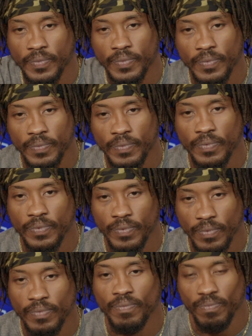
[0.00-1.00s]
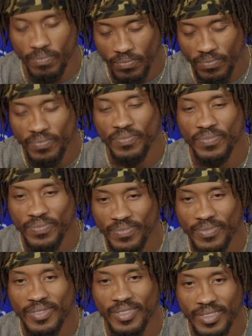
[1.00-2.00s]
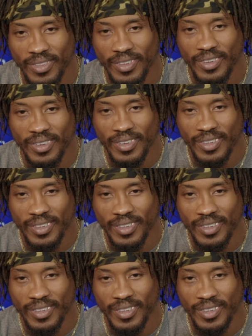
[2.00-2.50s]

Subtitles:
I appreciate it. Welcome to Atlanta, and good luck Friday.